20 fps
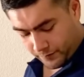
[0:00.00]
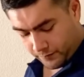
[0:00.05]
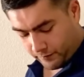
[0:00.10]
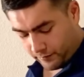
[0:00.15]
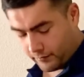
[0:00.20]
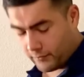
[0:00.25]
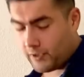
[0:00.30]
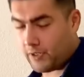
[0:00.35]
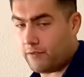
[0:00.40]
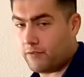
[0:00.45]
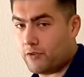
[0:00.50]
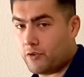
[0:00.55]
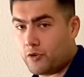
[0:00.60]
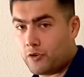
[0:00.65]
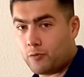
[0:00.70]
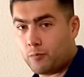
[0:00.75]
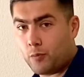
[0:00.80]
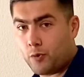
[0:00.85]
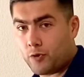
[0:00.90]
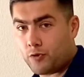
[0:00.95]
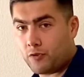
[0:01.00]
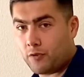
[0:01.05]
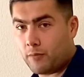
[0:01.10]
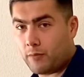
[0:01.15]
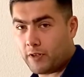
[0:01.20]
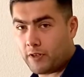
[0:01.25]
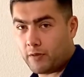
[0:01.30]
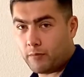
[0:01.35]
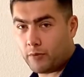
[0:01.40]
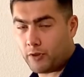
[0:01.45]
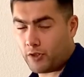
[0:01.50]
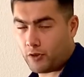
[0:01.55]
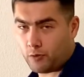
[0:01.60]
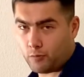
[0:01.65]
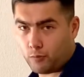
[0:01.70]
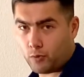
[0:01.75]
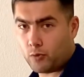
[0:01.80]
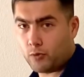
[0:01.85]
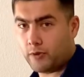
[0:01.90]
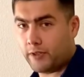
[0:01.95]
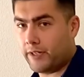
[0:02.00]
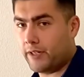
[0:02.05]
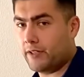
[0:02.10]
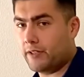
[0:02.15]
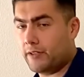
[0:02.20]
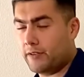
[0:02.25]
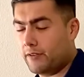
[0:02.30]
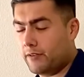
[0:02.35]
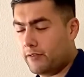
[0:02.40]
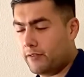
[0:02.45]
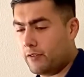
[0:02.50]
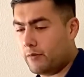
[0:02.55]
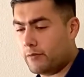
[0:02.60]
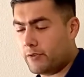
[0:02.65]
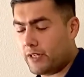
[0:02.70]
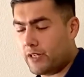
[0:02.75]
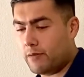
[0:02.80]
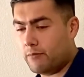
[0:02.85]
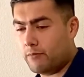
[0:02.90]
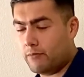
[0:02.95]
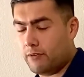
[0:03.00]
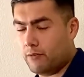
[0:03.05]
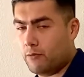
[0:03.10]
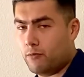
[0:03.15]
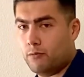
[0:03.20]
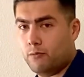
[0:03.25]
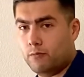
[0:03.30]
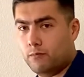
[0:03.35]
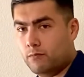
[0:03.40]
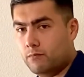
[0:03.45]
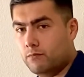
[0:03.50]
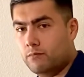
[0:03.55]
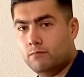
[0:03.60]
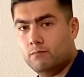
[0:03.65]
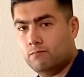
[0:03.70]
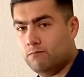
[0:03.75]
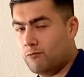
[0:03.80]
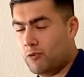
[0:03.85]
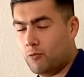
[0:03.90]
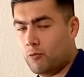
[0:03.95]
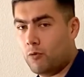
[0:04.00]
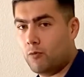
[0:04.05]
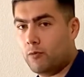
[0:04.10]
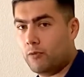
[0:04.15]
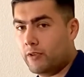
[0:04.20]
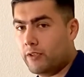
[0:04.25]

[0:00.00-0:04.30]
if you just push the button but you don't pull the handgun at the same time, it won't release.